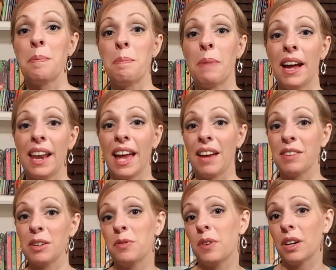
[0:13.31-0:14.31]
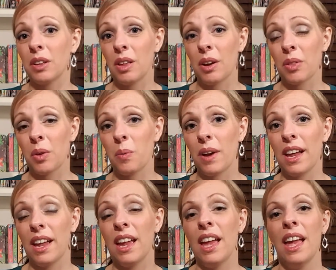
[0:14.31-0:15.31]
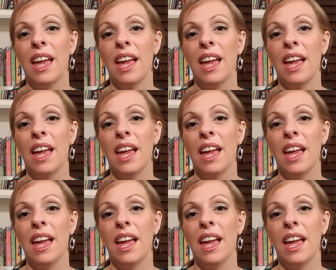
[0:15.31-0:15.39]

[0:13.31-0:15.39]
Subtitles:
but having fun along the way